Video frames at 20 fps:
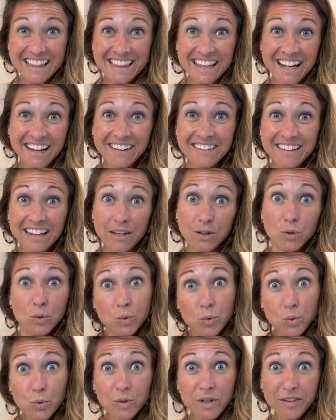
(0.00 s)
they're like,
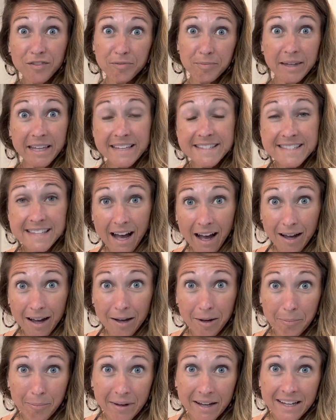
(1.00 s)
ooh, give me
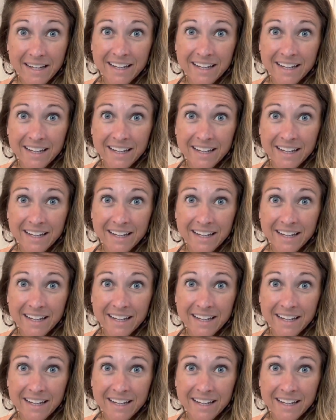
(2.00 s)
some.